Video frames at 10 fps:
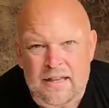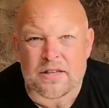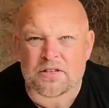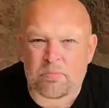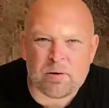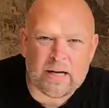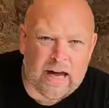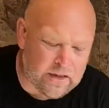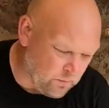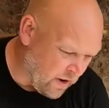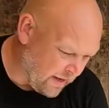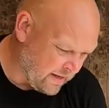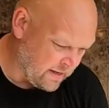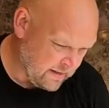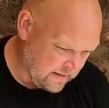this completely out of the
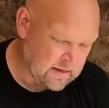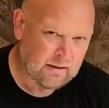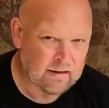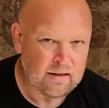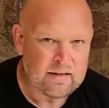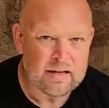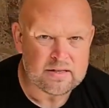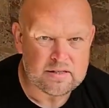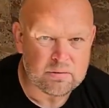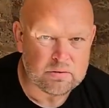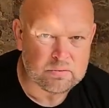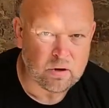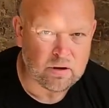way and see what's